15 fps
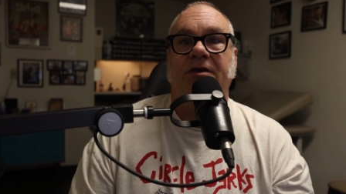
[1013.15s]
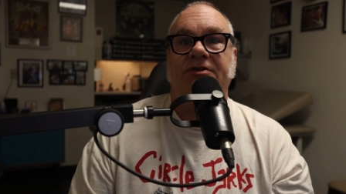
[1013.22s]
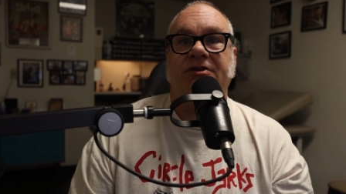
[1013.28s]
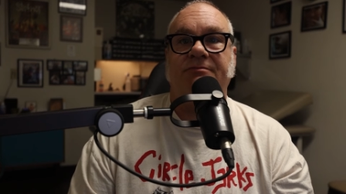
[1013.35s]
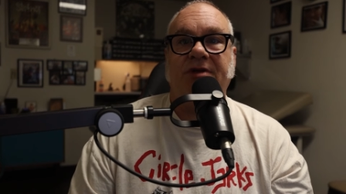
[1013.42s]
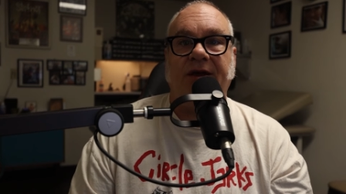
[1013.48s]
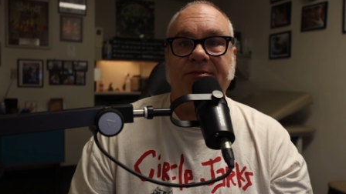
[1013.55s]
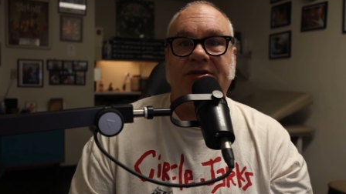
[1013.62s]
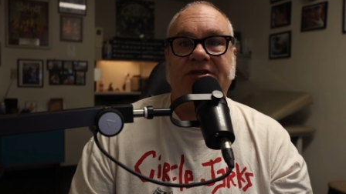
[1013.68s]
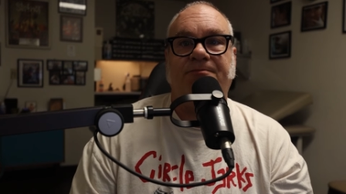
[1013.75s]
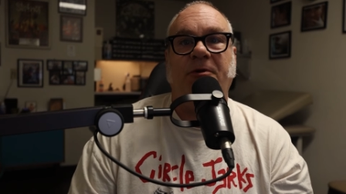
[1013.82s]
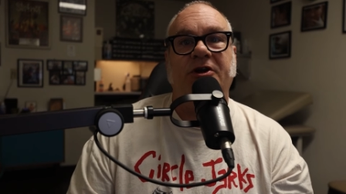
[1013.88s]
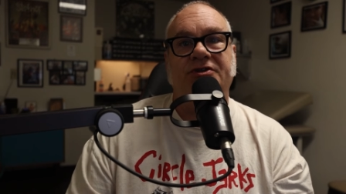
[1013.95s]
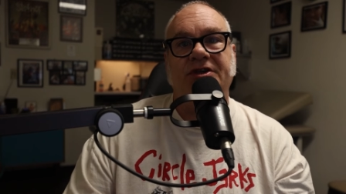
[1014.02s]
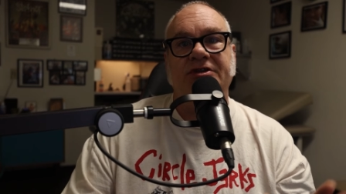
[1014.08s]
Sometimes these
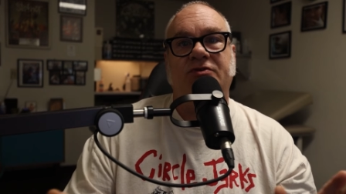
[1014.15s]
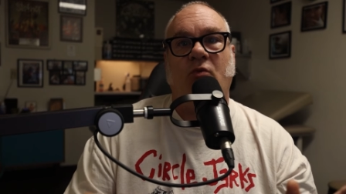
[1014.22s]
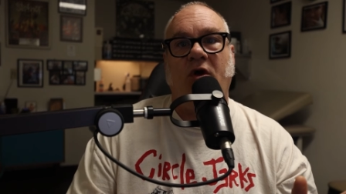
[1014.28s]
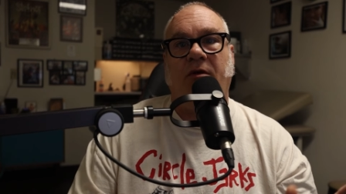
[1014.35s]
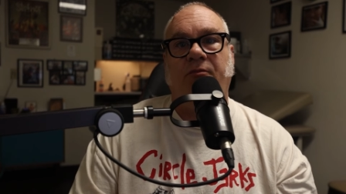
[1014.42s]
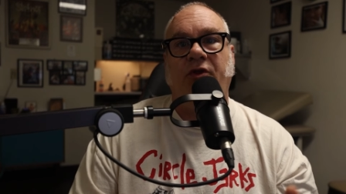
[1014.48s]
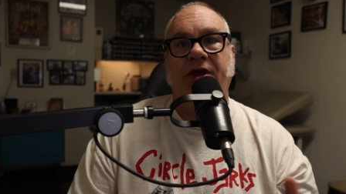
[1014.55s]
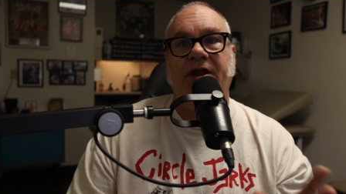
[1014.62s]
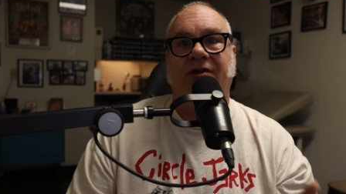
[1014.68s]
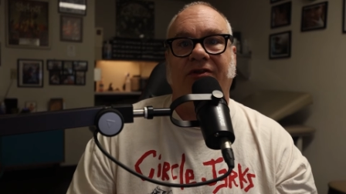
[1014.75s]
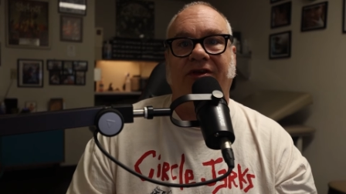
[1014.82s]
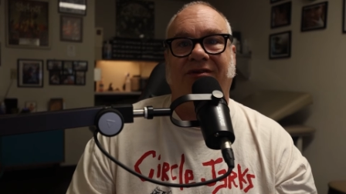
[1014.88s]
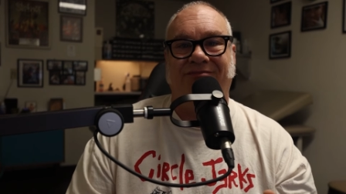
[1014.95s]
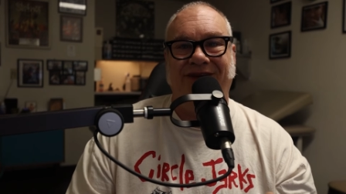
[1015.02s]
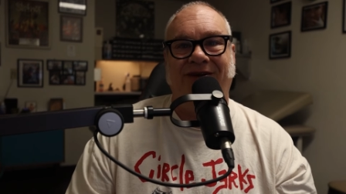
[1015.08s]
piercings will bleed a
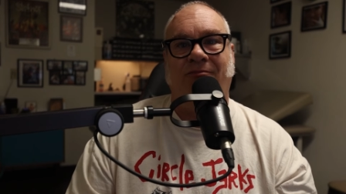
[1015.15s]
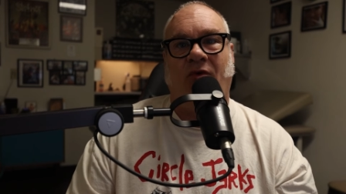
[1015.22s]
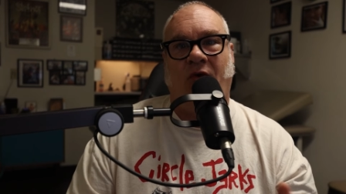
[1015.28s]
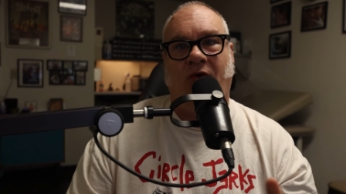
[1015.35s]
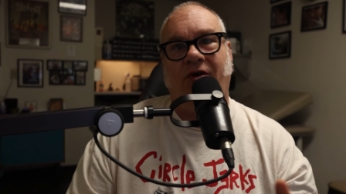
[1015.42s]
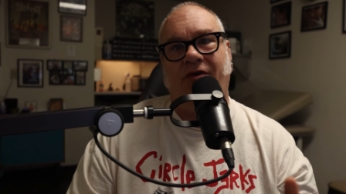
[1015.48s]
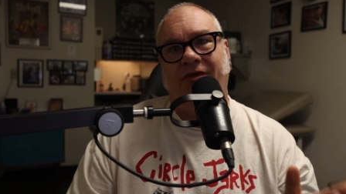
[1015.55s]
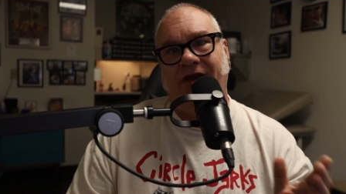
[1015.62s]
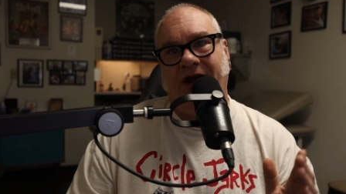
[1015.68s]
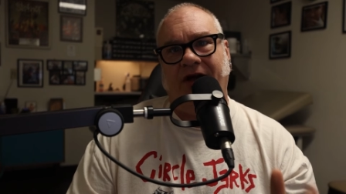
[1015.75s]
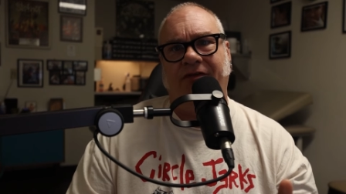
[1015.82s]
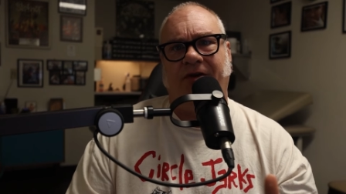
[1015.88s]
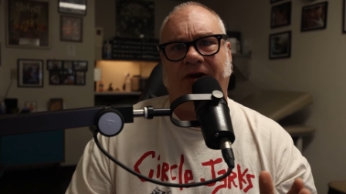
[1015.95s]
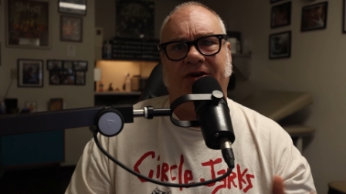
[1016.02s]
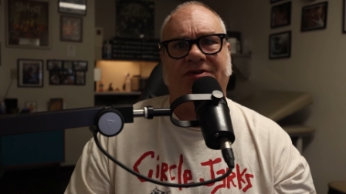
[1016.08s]
little bit more than
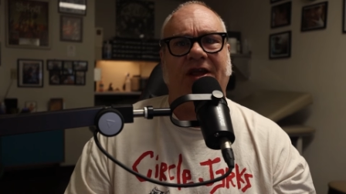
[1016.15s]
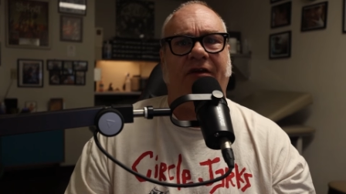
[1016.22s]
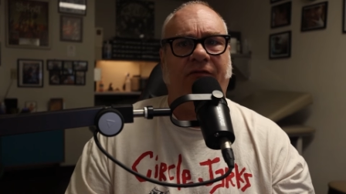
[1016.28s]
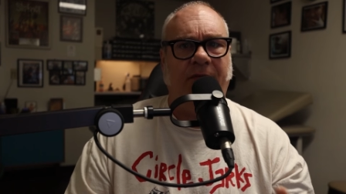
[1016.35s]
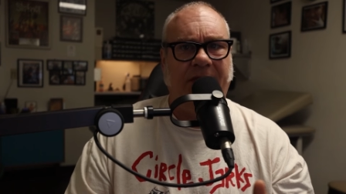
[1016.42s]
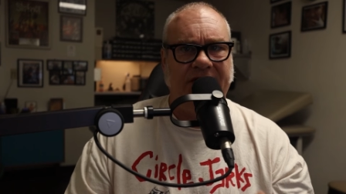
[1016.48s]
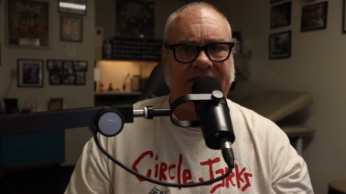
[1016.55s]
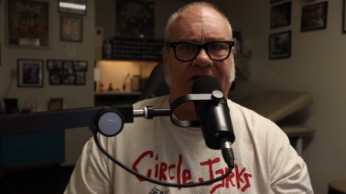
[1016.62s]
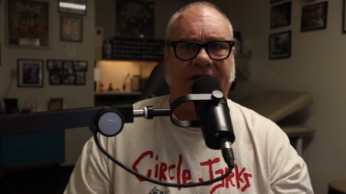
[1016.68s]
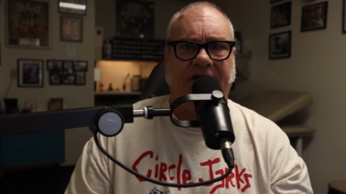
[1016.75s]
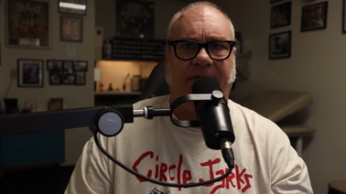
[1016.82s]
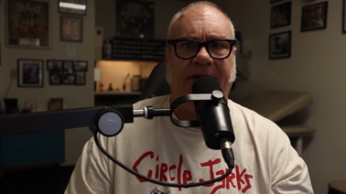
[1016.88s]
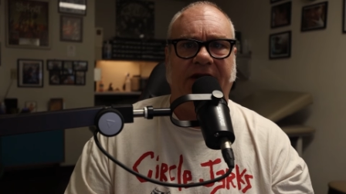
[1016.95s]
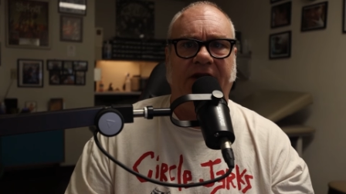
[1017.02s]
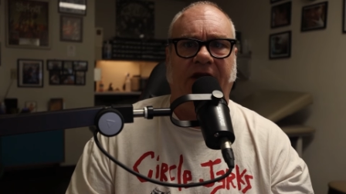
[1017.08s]
others. Everybody's a
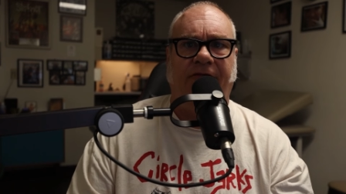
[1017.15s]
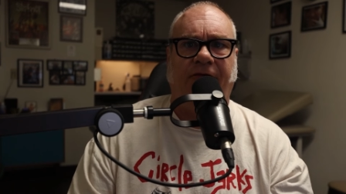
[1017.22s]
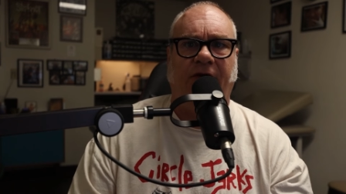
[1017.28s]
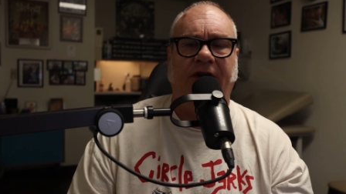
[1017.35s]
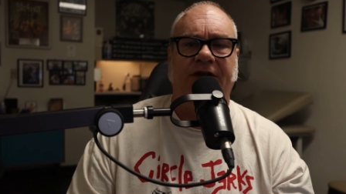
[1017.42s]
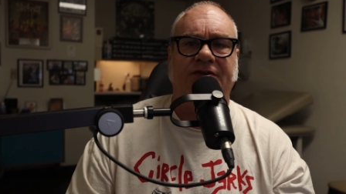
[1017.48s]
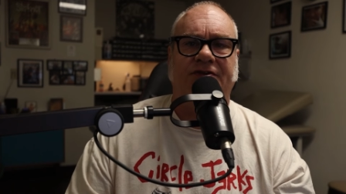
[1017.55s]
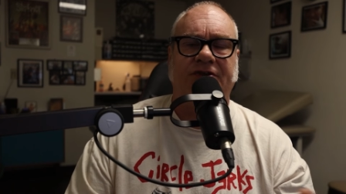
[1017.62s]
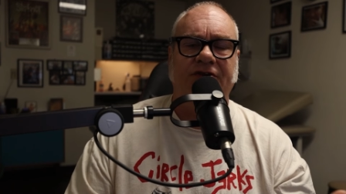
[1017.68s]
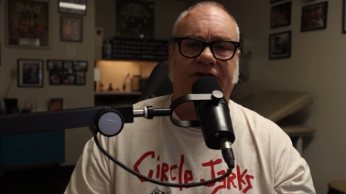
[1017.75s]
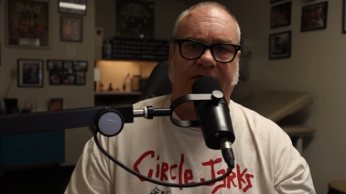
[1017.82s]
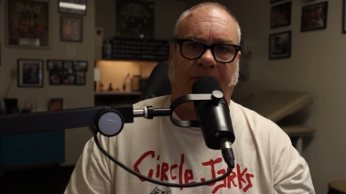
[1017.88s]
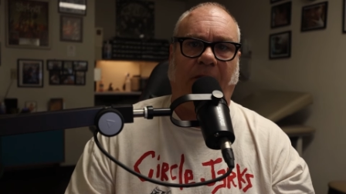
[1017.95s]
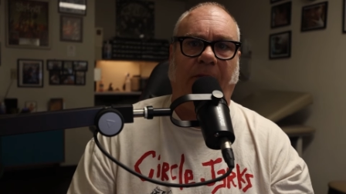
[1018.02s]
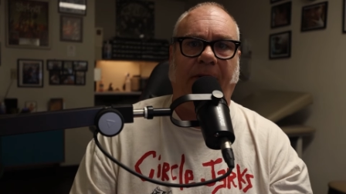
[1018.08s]
little bit different, so you
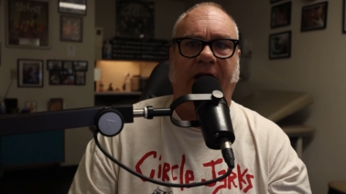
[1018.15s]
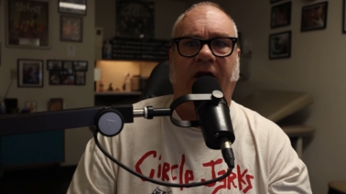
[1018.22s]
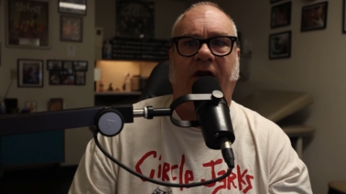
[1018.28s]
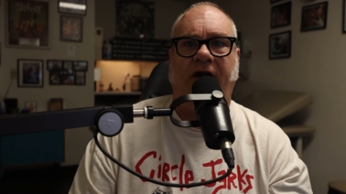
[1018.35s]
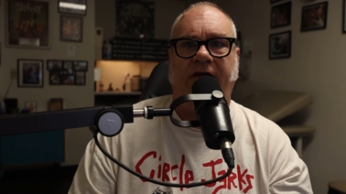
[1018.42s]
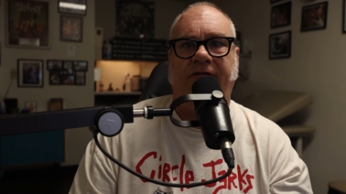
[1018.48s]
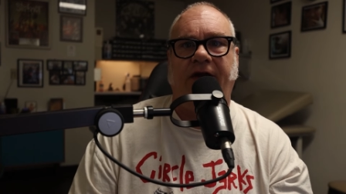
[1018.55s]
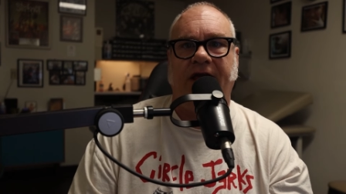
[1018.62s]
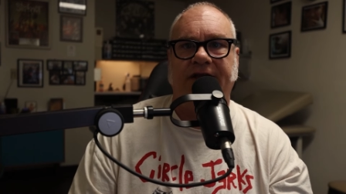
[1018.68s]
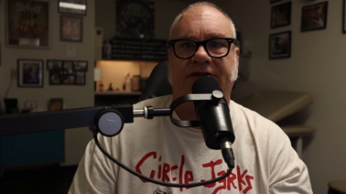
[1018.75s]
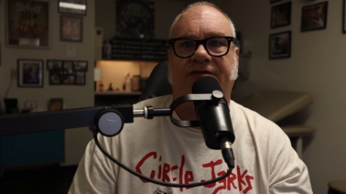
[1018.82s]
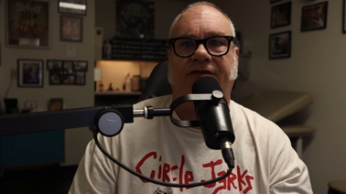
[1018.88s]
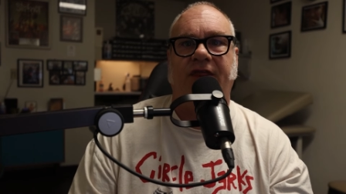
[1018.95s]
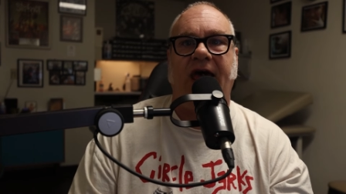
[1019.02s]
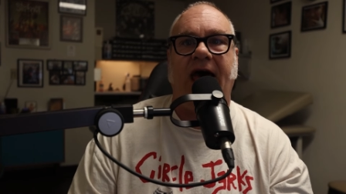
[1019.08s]
should prepare in
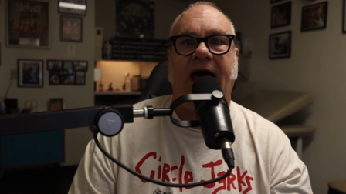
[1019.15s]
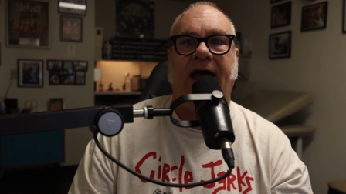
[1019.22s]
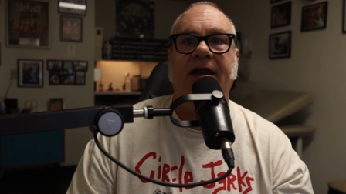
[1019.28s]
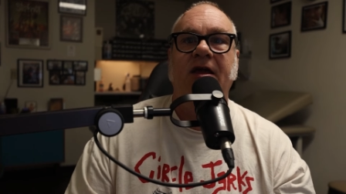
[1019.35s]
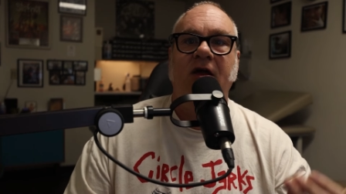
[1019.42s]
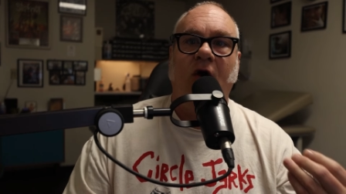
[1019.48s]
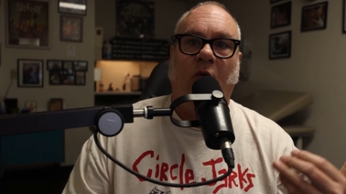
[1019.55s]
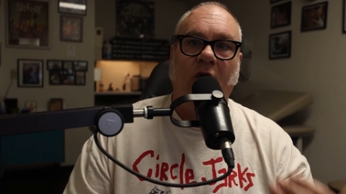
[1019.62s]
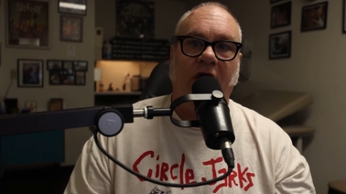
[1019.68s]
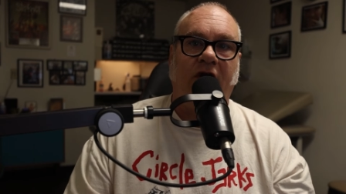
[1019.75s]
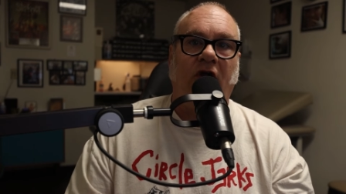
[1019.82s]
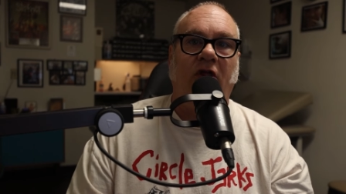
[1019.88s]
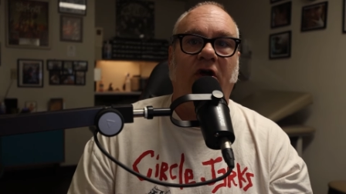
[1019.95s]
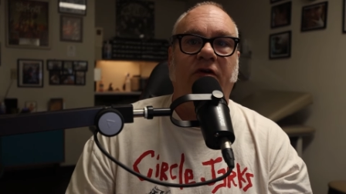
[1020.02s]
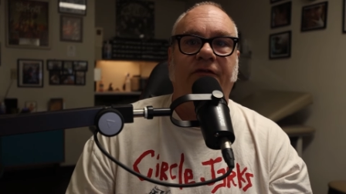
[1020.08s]
advance for that. Wear
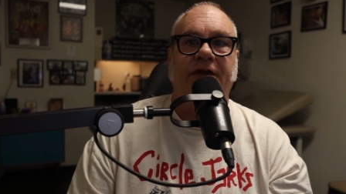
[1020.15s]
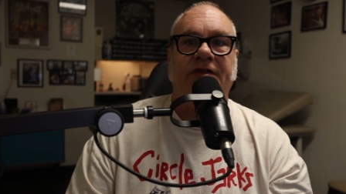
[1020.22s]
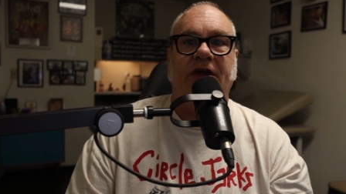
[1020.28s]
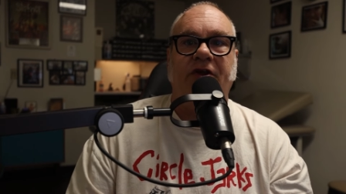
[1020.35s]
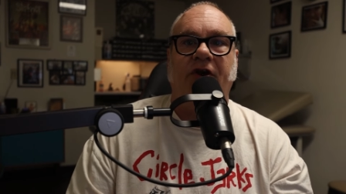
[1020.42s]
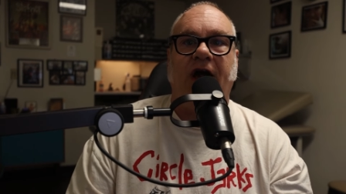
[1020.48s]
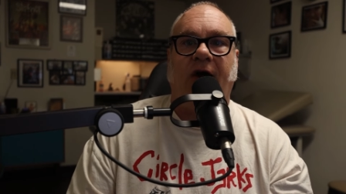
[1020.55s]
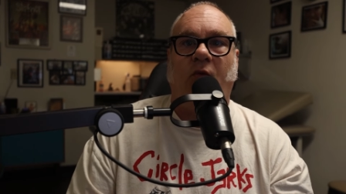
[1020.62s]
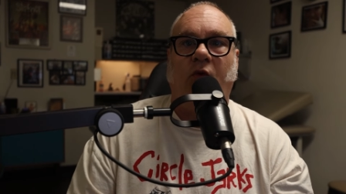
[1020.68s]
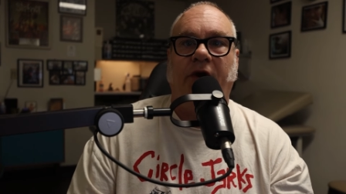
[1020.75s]
clothing that you're not